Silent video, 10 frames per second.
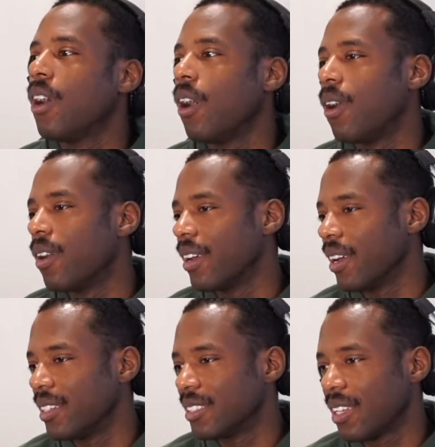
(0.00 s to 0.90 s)
All right,
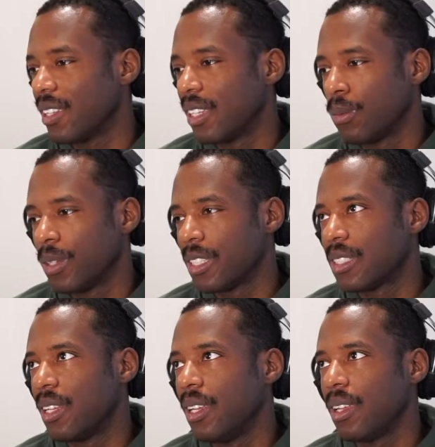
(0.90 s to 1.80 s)
guys. I think I'm gonna
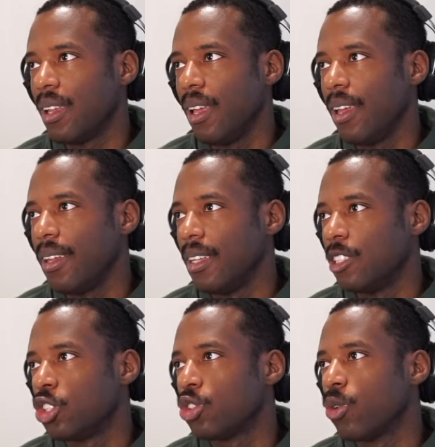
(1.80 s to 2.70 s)
take a
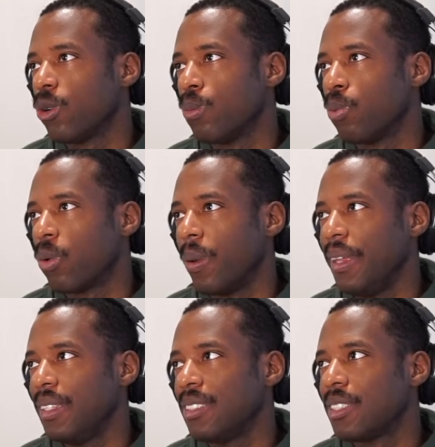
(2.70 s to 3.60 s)
short
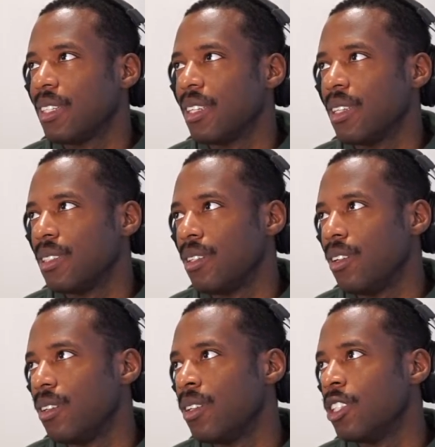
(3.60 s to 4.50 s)
break to
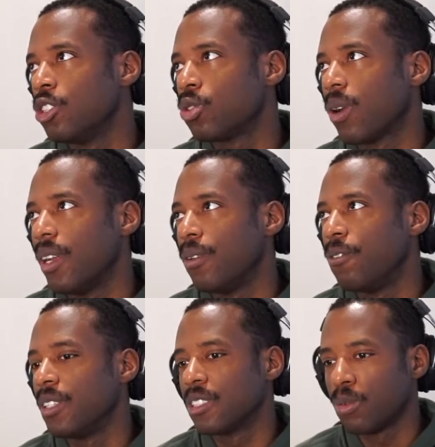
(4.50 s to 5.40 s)
try to
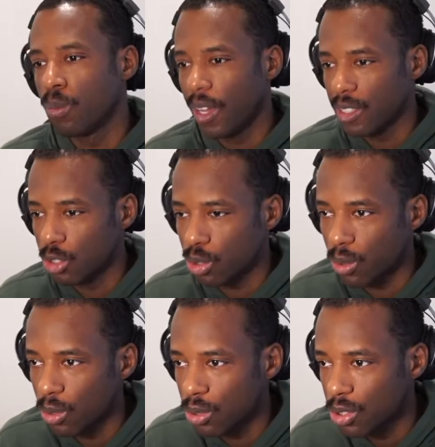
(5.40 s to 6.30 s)
fix some of my
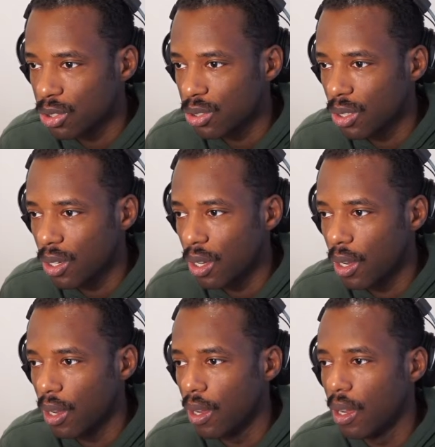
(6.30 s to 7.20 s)
controls
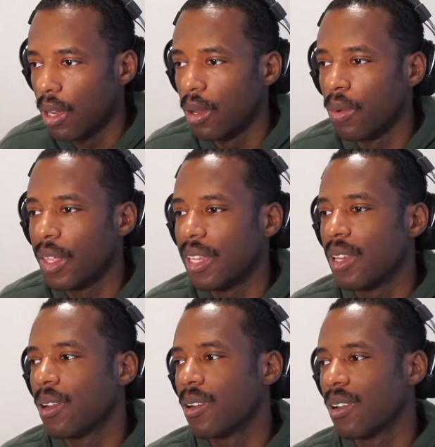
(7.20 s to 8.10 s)
in
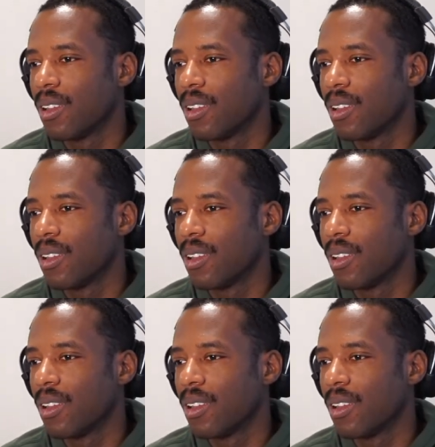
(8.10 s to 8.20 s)
here.